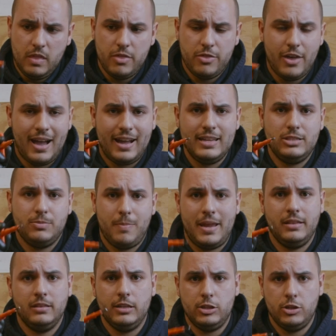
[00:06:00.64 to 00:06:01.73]
That is
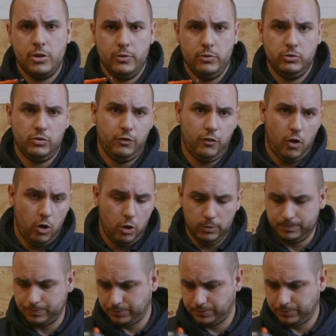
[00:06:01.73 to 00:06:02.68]
mainly used for